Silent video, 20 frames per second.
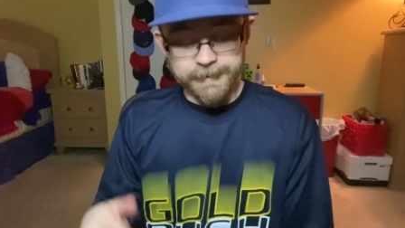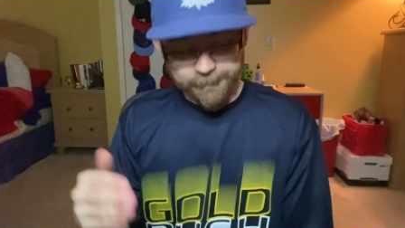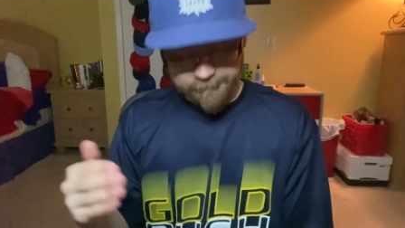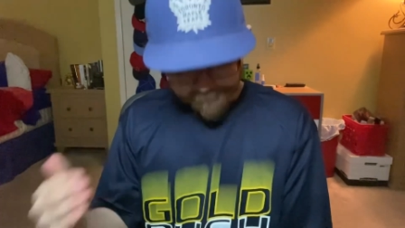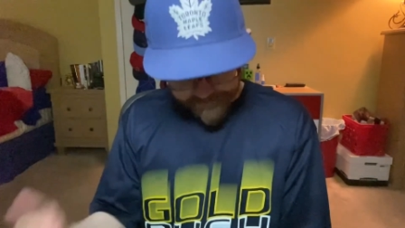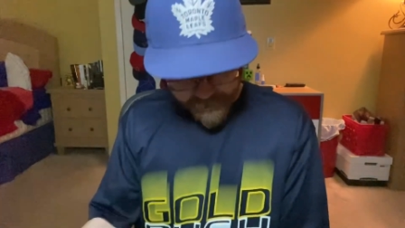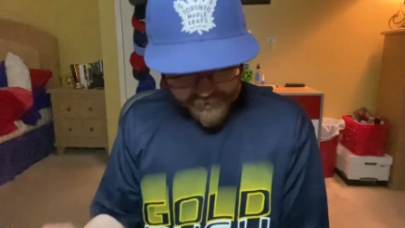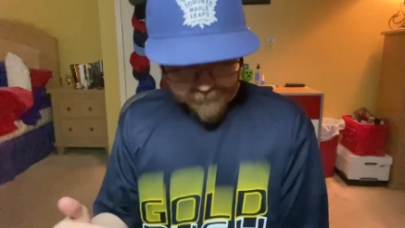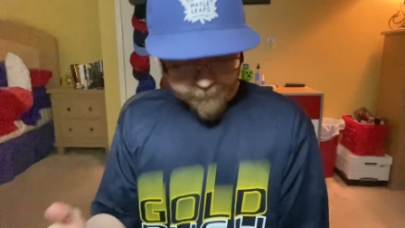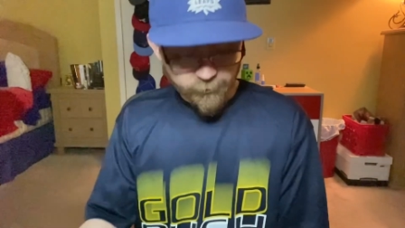
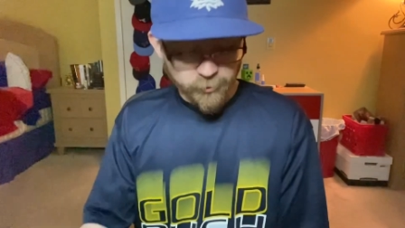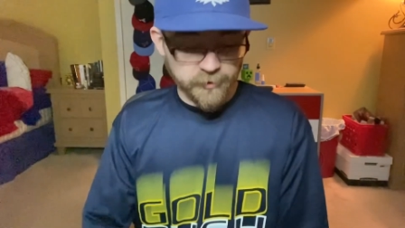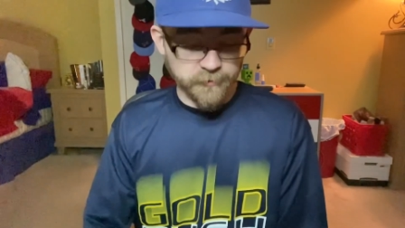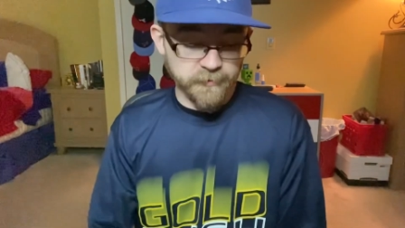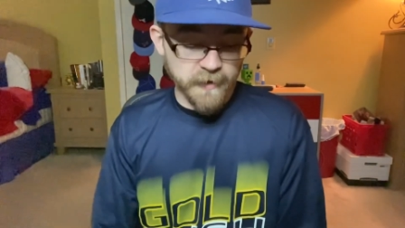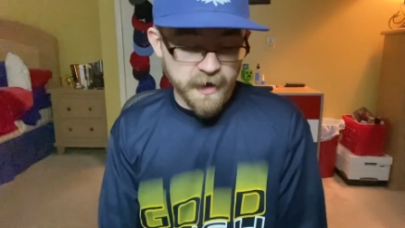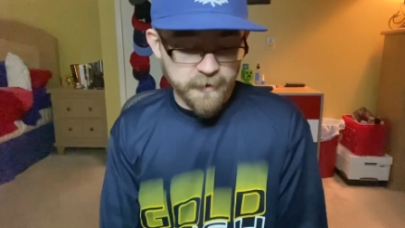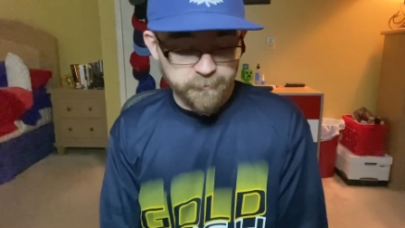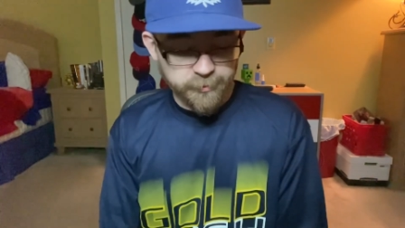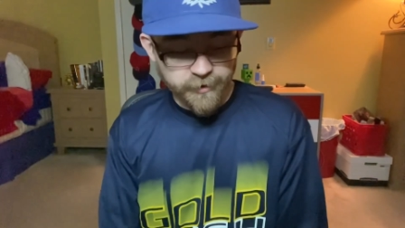But
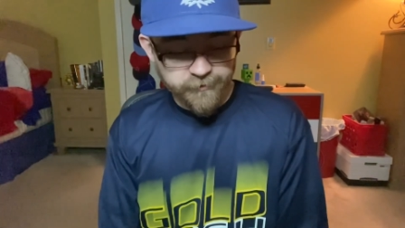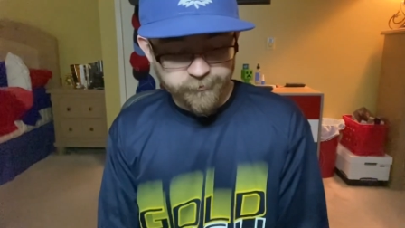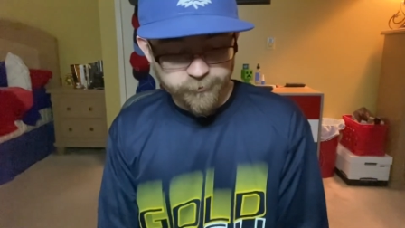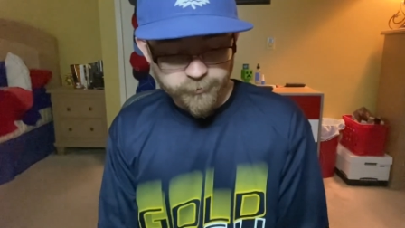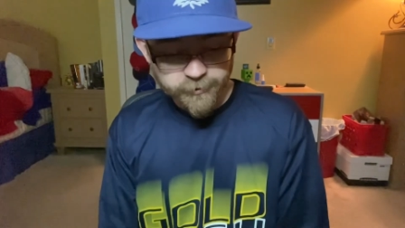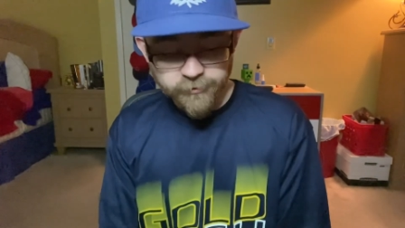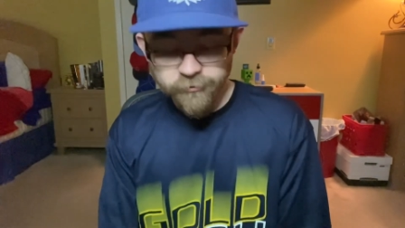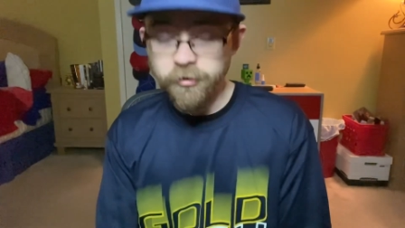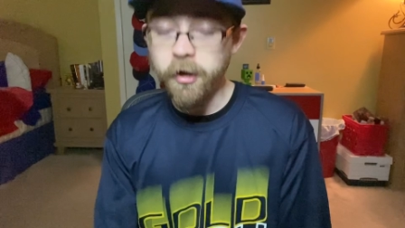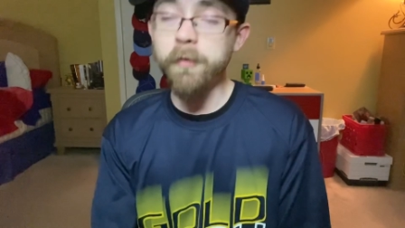45 plus
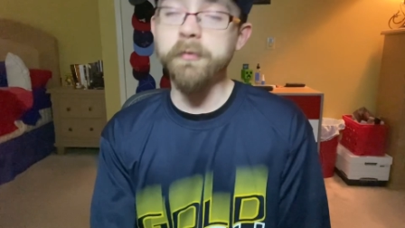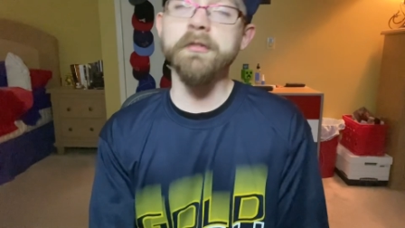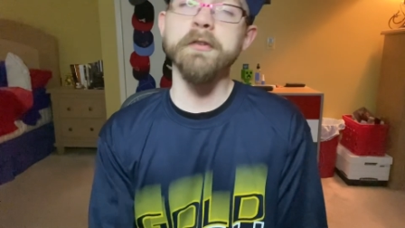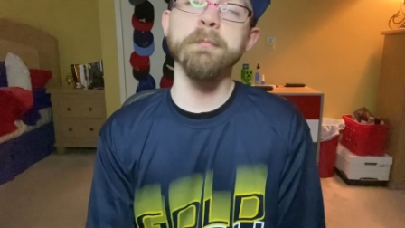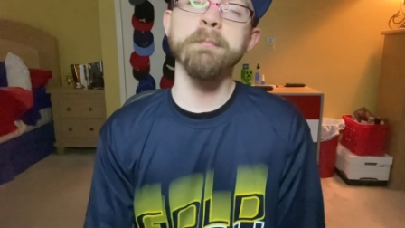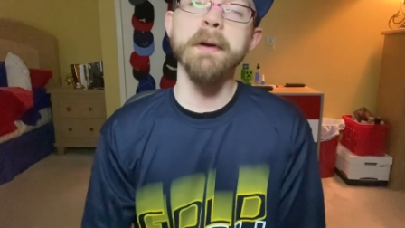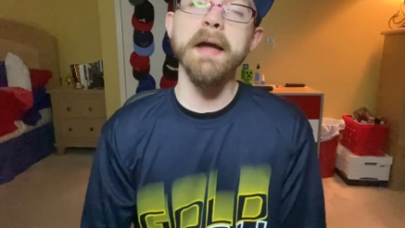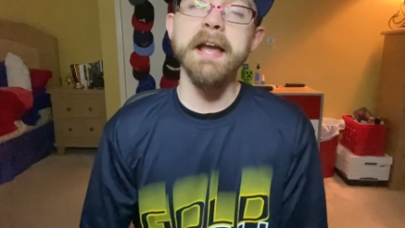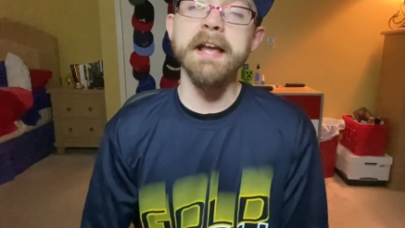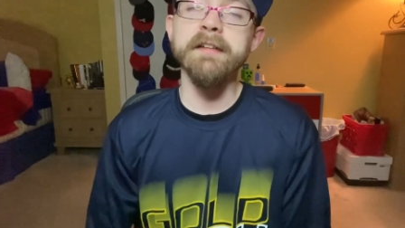3,
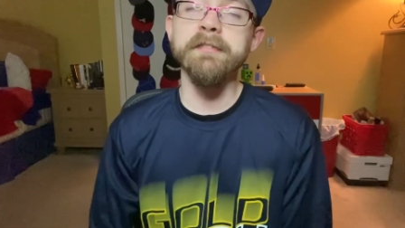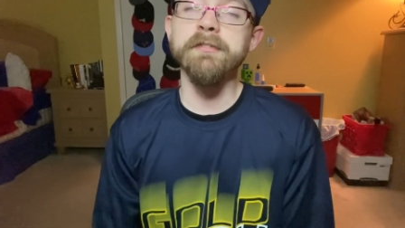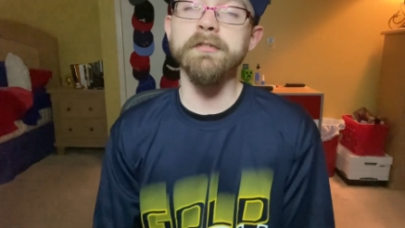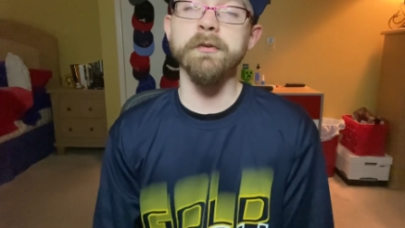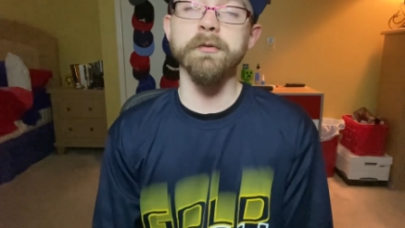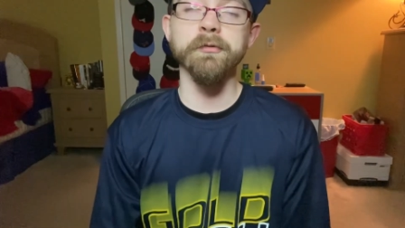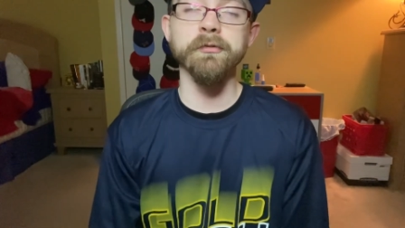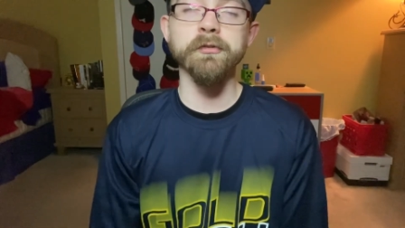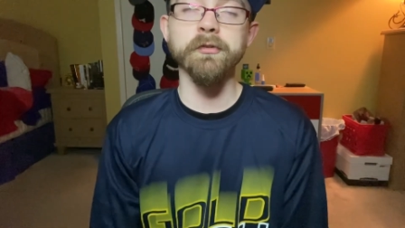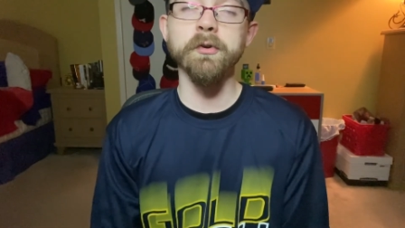Joseph
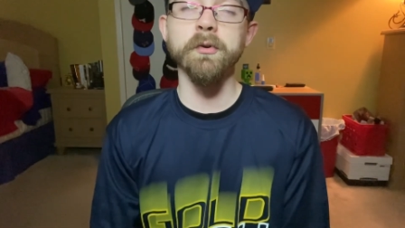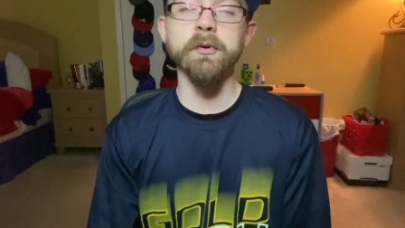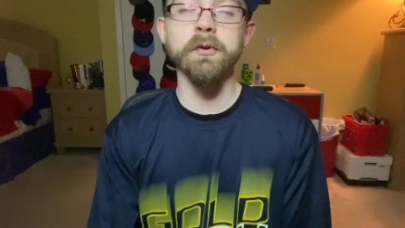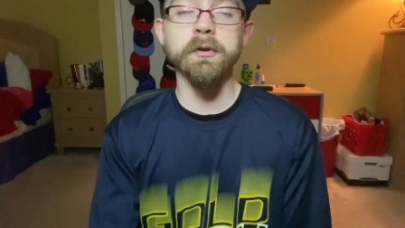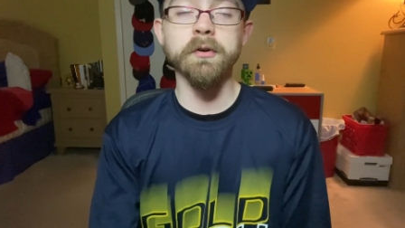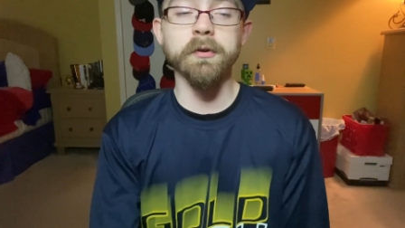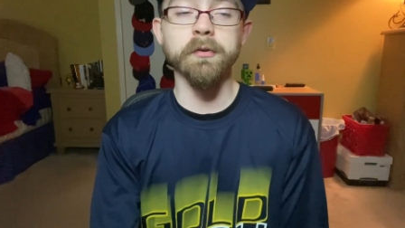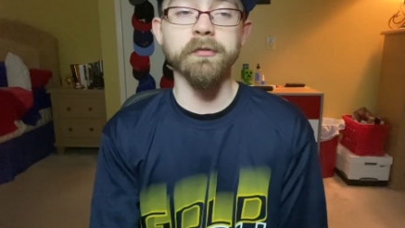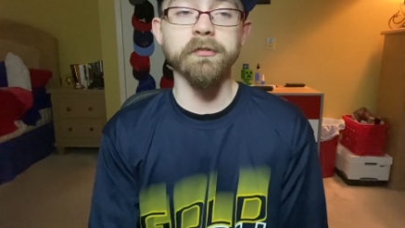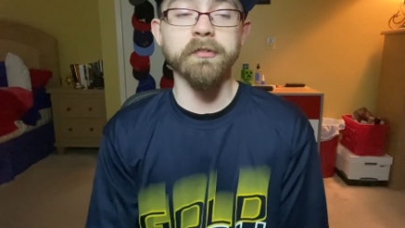Paintsil
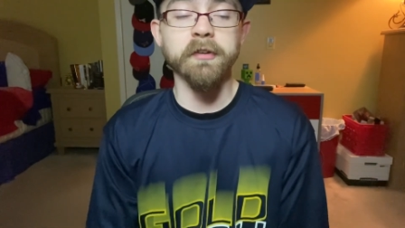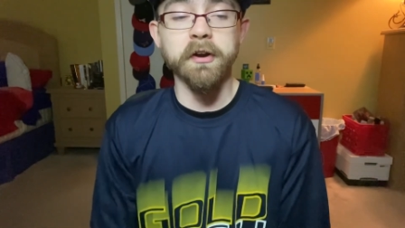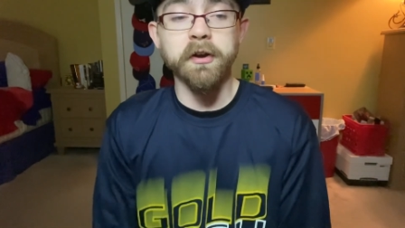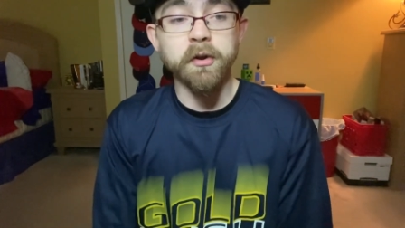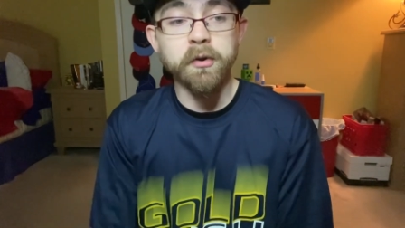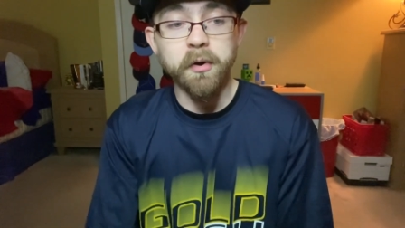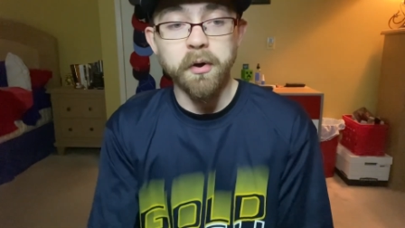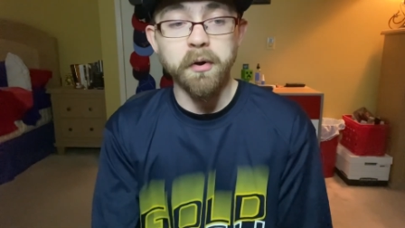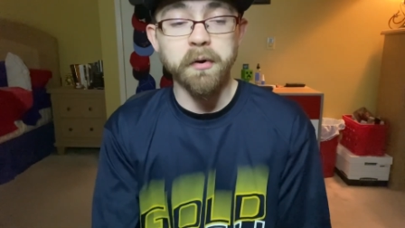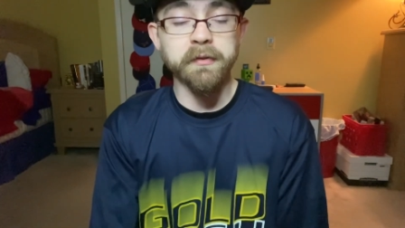scores a
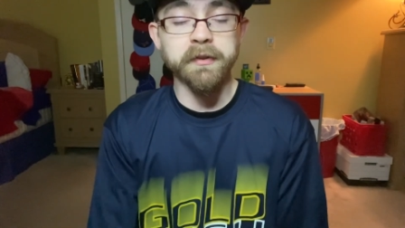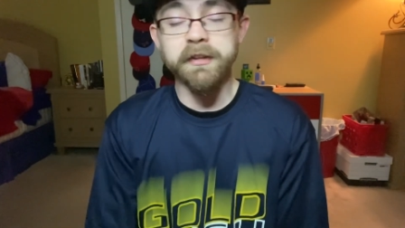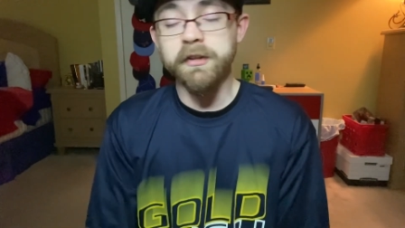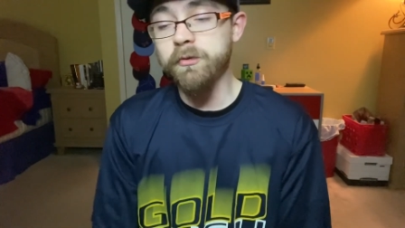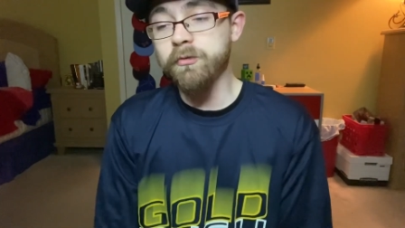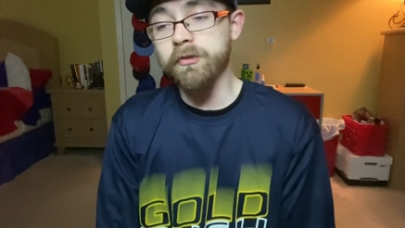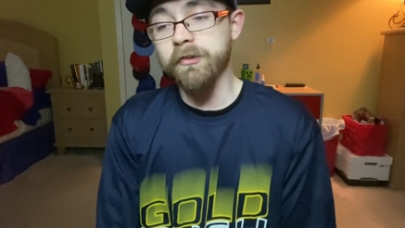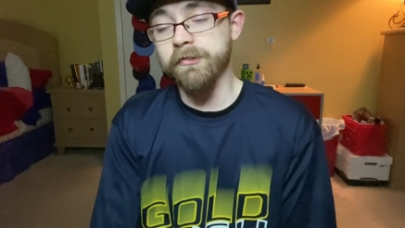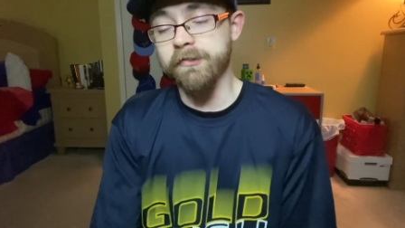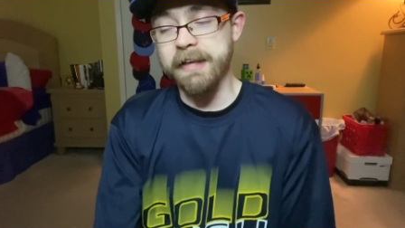goal that you
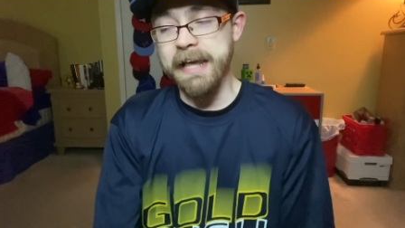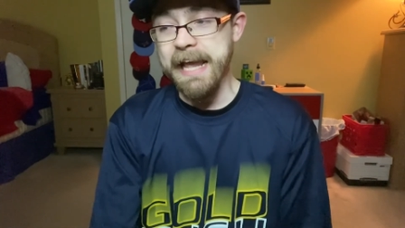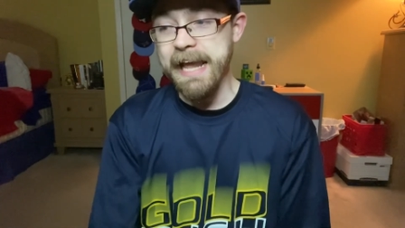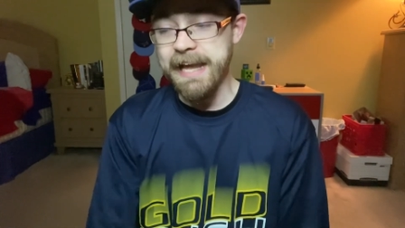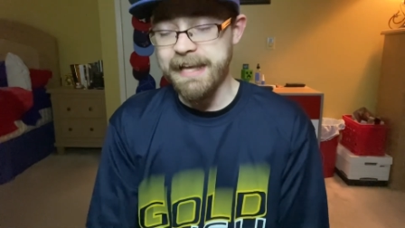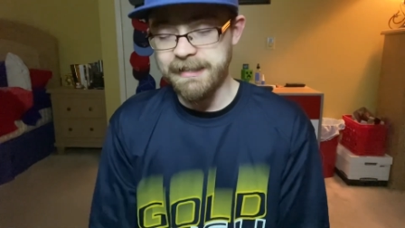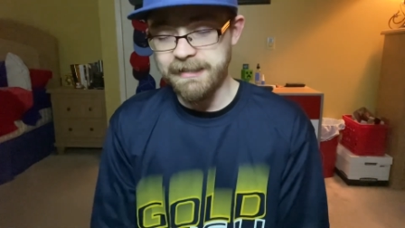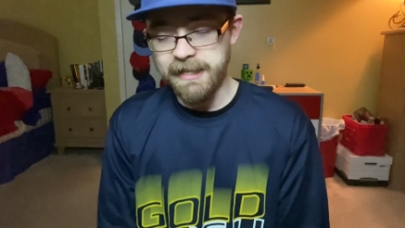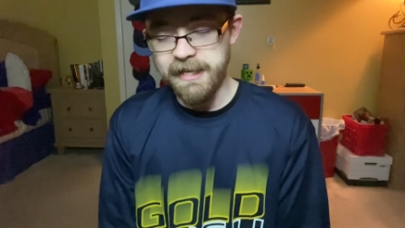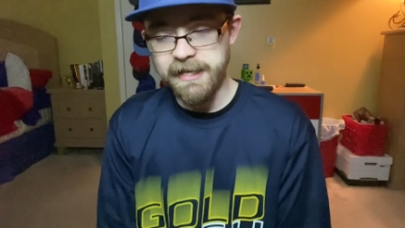just
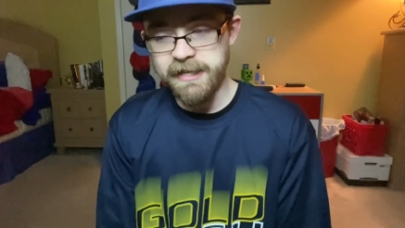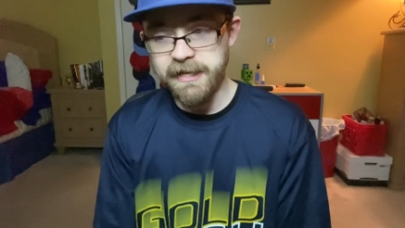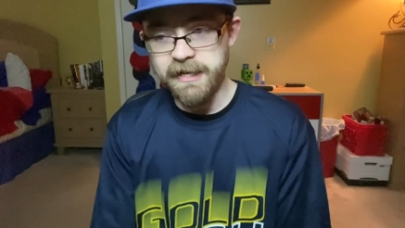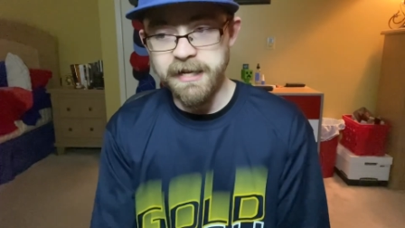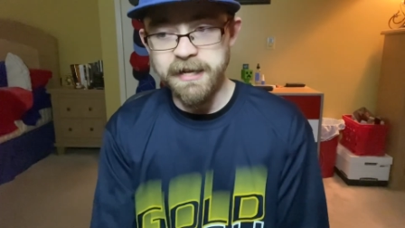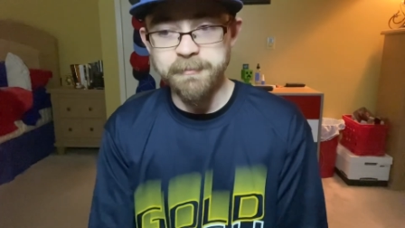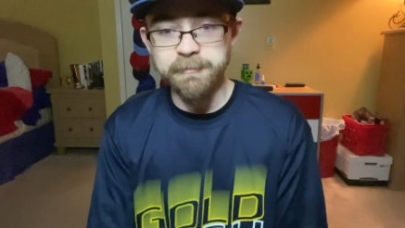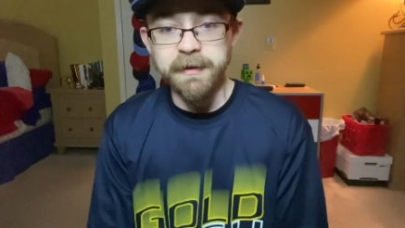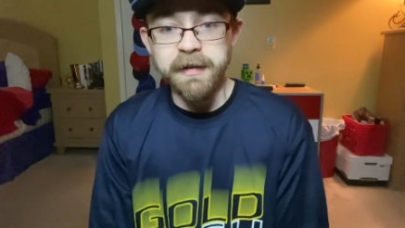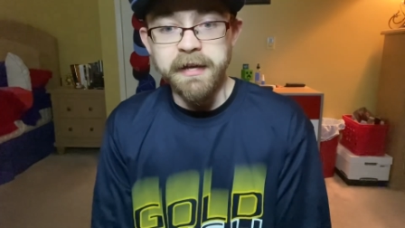can't let
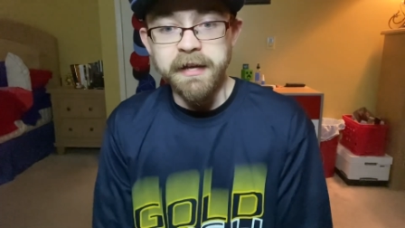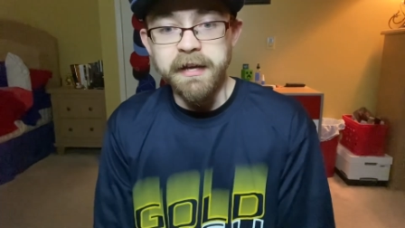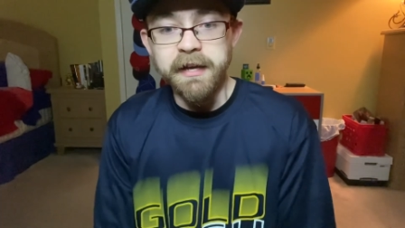up